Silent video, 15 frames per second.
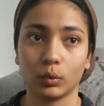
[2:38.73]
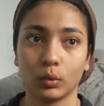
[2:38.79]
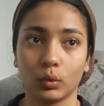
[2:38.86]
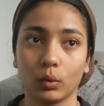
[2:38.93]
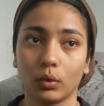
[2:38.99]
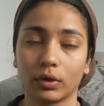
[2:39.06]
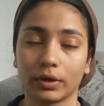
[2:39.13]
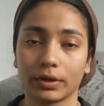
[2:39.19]

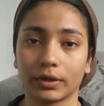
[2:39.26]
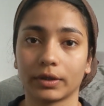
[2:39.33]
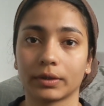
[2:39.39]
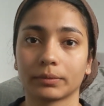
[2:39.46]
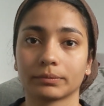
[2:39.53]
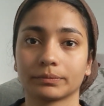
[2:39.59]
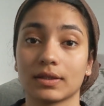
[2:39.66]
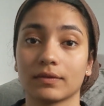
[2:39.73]
Or
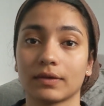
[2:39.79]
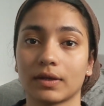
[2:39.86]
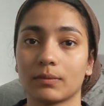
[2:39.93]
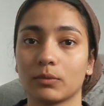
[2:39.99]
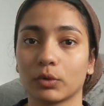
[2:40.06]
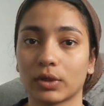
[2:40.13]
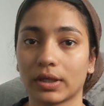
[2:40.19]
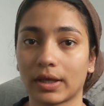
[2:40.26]
if I'm
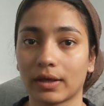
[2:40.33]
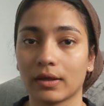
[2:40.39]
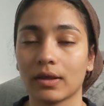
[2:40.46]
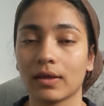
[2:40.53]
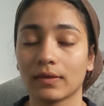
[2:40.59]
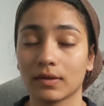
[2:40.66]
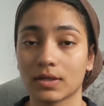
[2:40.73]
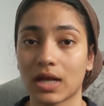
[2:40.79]
looking at
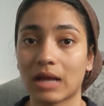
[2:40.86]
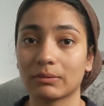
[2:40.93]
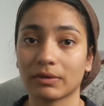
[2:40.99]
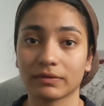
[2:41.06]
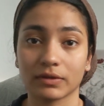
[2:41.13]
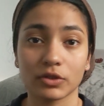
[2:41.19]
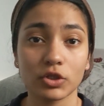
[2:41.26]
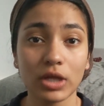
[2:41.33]
the time
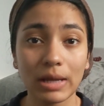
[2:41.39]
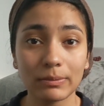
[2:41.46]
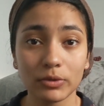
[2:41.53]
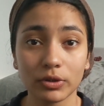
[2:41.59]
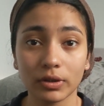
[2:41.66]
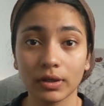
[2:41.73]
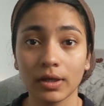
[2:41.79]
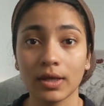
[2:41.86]
left in the
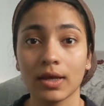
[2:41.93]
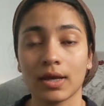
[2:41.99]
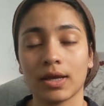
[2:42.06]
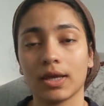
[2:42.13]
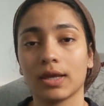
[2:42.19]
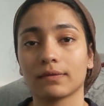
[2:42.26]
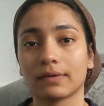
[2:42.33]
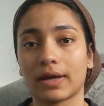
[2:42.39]
chapter,
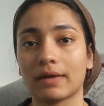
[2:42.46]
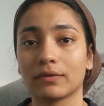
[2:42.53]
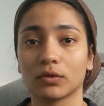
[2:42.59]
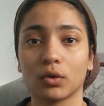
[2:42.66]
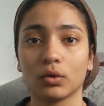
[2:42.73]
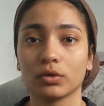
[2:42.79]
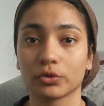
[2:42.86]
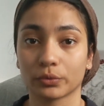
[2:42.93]
if I have a
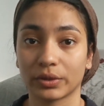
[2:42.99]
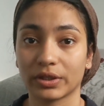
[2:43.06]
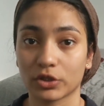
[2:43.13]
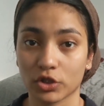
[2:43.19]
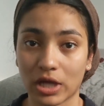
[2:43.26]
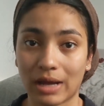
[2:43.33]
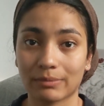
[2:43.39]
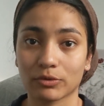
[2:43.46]
goal to read a
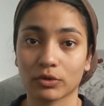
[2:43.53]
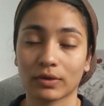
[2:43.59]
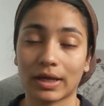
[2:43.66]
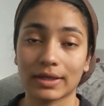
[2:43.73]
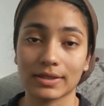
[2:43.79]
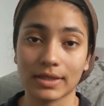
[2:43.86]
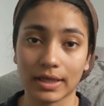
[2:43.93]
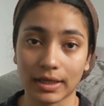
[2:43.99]
chapter
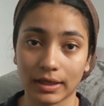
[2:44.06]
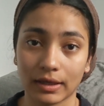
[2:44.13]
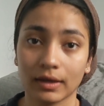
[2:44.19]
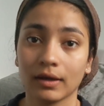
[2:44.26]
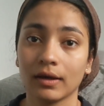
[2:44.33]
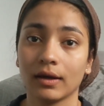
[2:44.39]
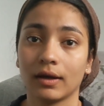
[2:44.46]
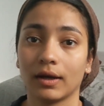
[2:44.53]
that day,
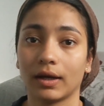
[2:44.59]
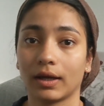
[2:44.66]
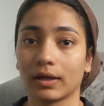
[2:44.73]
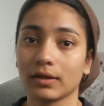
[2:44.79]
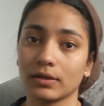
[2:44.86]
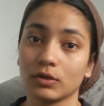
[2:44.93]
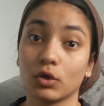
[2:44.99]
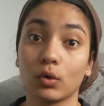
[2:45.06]

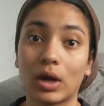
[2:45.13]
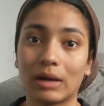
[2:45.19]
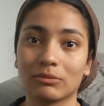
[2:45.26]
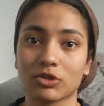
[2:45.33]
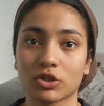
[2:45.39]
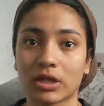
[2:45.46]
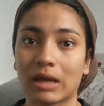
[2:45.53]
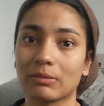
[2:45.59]
I know how
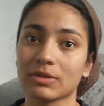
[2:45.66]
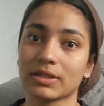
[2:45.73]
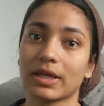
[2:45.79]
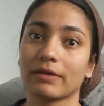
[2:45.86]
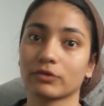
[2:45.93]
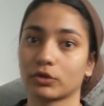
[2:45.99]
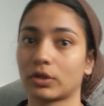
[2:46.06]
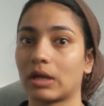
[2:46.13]
much time is
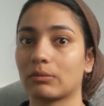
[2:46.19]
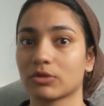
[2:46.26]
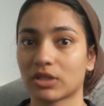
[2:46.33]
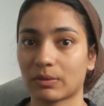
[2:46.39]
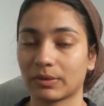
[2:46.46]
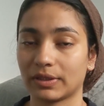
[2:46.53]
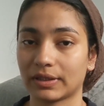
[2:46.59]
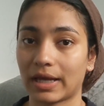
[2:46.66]
left or how much
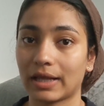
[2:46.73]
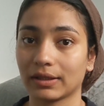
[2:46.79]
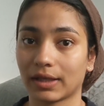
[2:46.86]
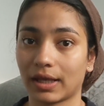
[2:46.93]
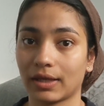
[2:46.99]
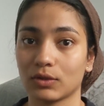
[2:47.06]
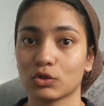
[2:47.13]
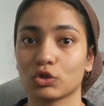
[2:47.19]
time I need to
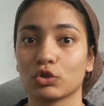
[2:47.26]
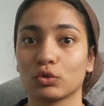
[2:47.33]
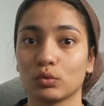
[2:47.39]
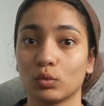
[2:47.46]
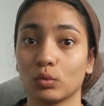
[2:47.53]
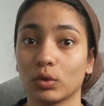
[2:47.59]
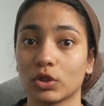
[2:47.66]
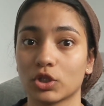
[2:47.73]
allocate to
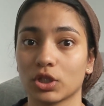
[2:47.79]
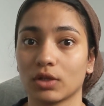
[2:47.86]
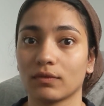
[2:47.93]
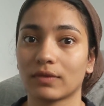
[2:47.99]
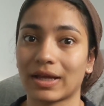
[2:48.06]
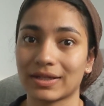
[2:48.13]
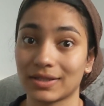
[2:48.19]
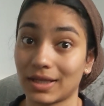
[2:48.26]
achieve
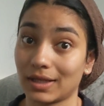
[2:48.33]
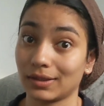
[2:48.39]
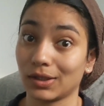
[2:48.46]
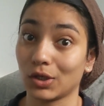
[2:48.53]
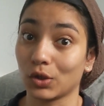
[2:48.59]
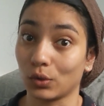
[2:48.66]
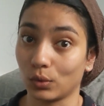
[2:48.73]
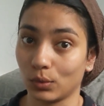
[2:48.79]
that
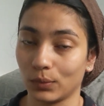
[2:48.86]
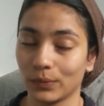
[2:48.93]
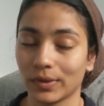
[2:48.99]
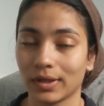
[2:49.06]
daily goal.